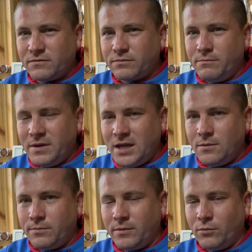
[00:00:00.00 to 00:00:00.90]
me,
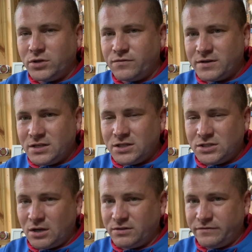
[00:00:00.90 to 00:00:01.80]
been watching wrestling since
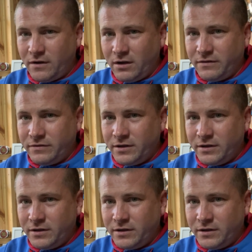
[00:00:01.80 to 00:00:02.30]
I was 5.